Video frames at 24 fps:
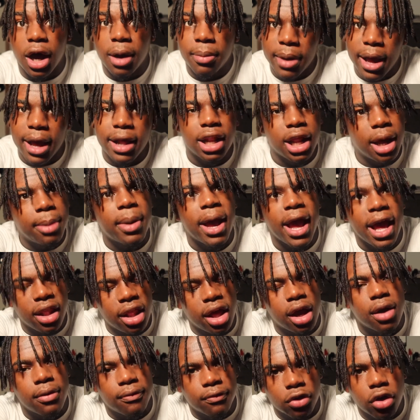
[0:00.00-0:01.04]
act like
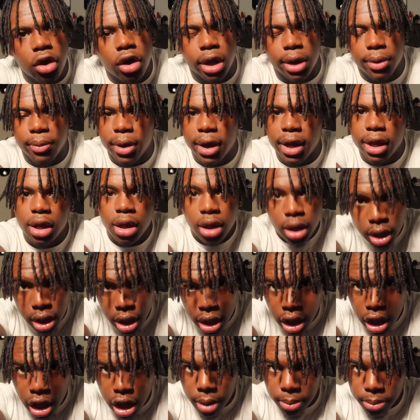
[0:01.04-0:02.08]
I'm vlogging, right?
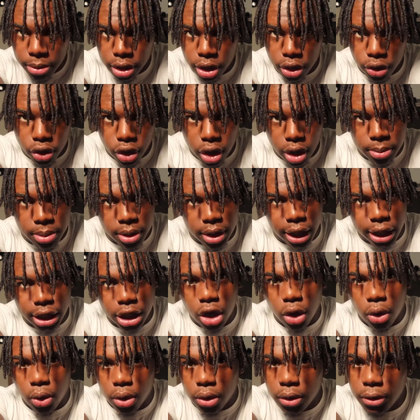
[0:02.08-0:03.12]
I'm gonna go in there and be like,
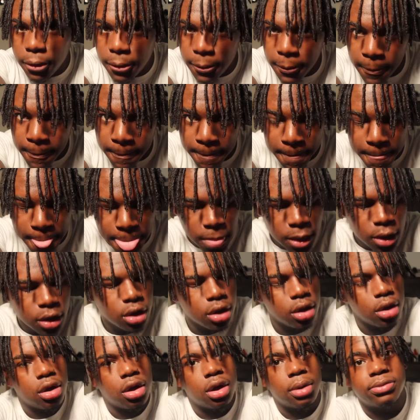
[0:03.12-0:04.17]
yo,
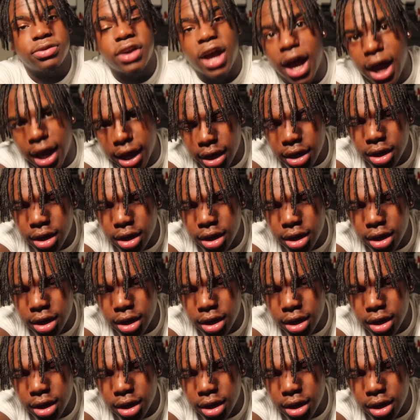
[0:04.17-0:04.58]
I'm tired.